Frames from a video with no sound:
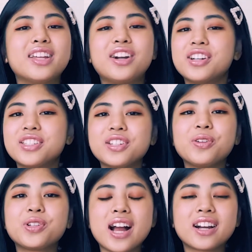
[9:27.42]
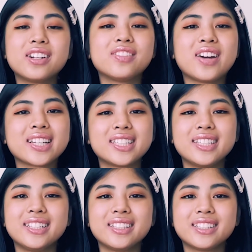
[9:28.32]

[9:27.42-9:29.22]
There is no tracker in the vaccine.